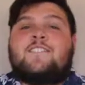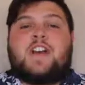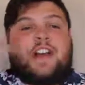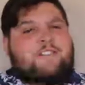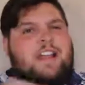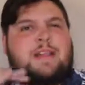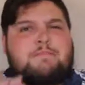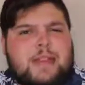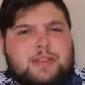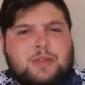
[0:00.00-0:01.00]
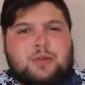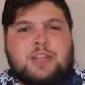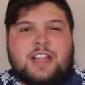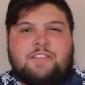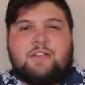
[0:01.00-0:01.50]
On a very
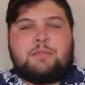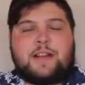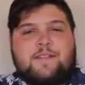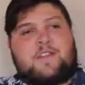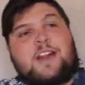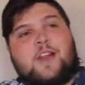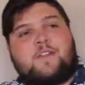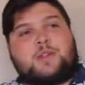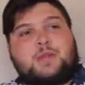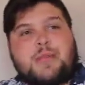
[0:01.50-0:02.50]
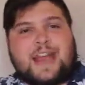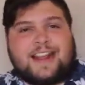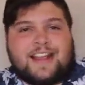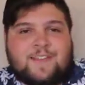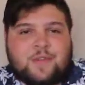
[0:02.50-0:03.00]
minuscule level, but I'm very
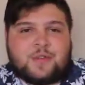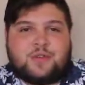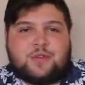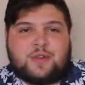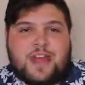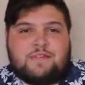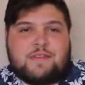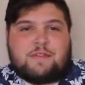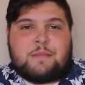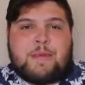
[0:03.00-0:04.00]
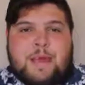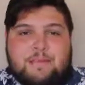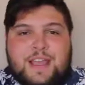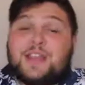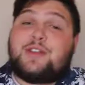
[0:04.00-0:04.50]
overdramatic. If you have ever
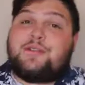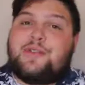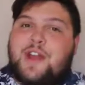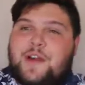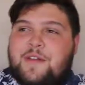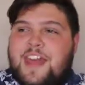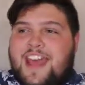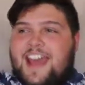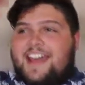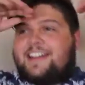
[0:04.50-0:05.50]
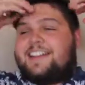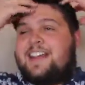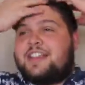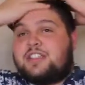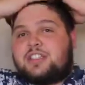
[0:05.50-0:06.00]
met me, you know that.
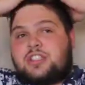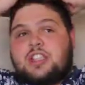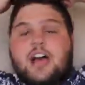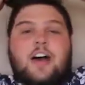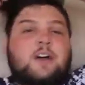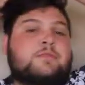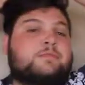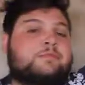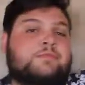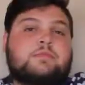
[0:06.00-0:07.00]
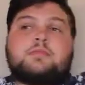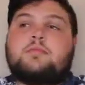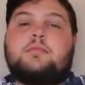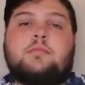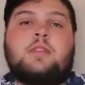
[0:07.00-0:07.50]
So,
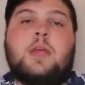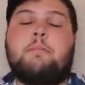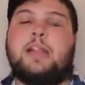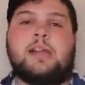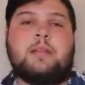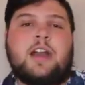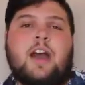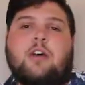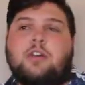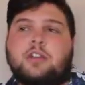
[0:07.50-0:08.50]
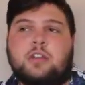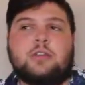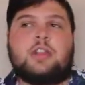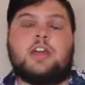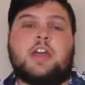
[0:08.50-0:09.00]
but let me know. Do
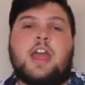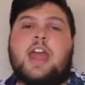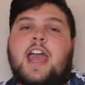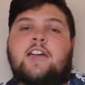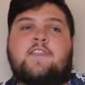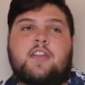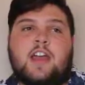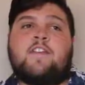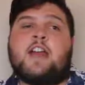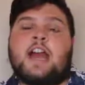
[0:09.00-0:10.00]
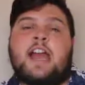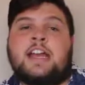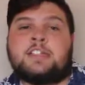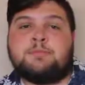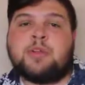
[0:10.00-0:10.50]
you think if a guy
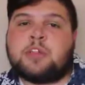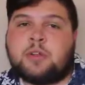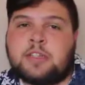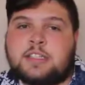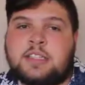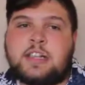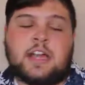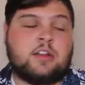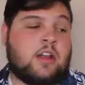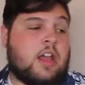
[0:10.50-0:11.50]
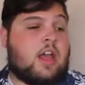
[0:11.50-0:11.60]
has to put the toilet seat down